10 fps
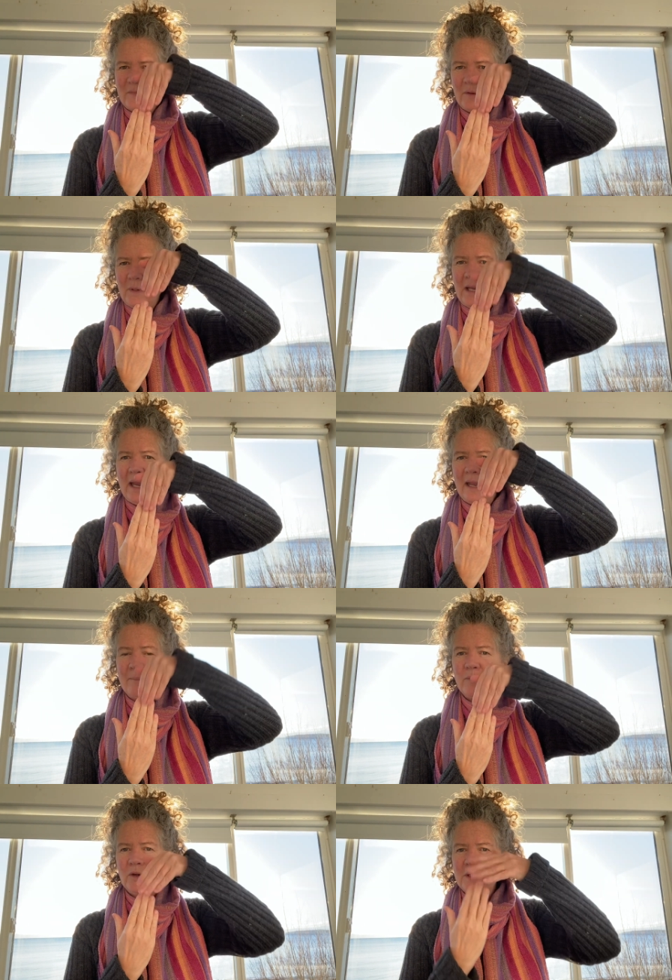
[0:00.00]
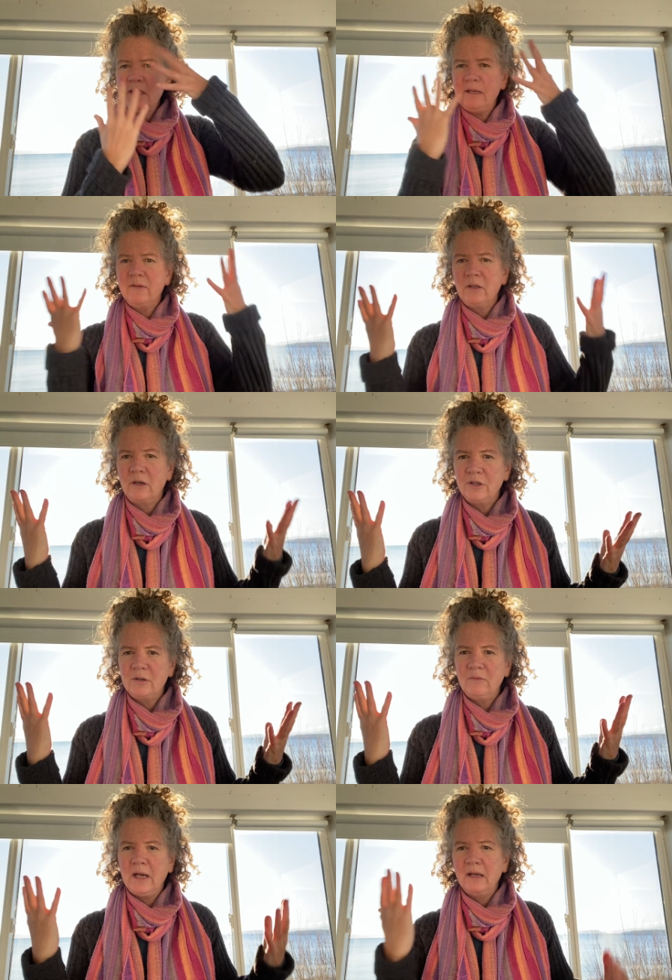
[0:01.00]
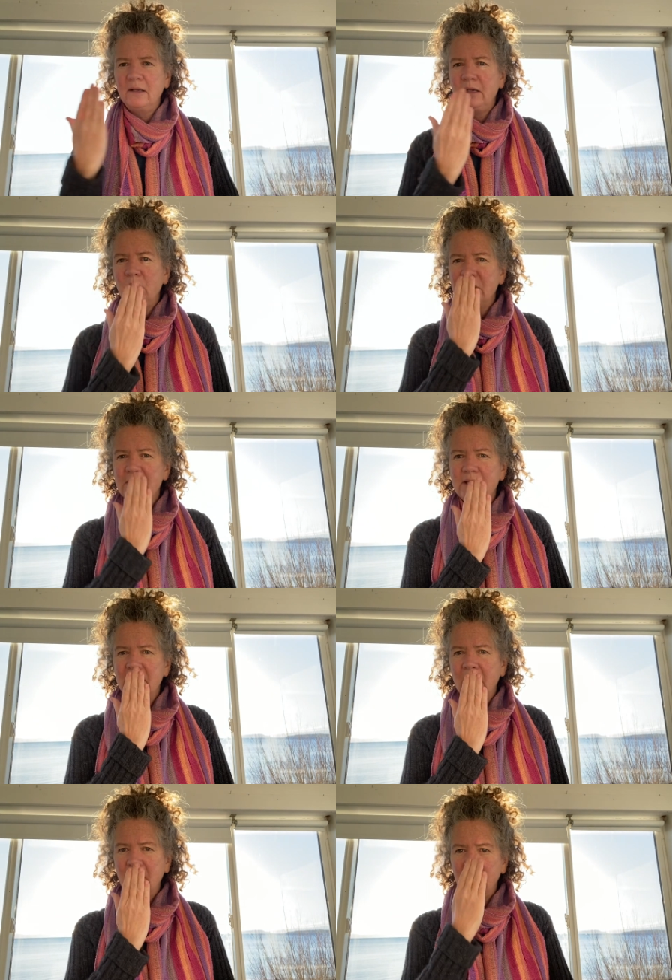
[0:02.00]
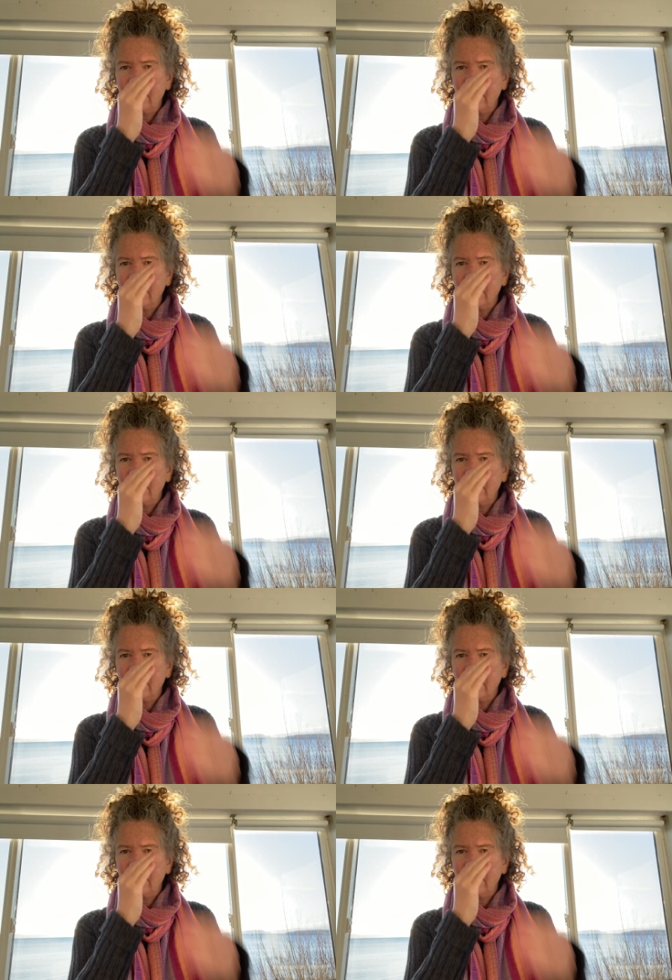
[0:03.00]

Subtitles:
we can't perceive a larger reality. We're stuck